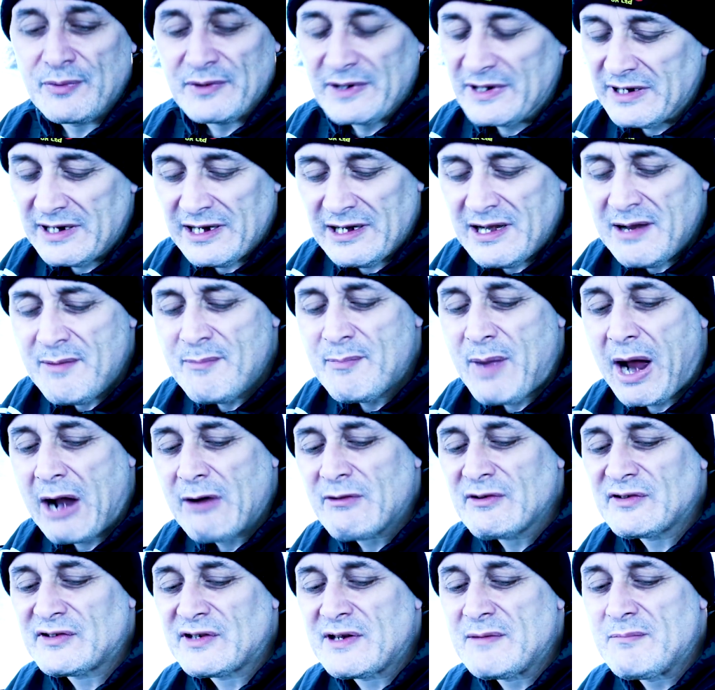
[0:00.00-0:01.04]
You're
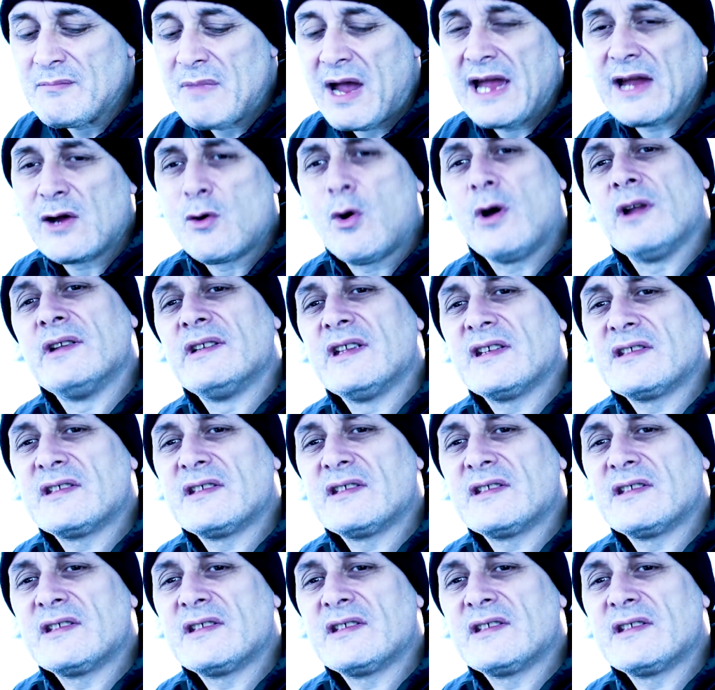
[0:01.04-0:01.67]
embarrassing, mate. Go on,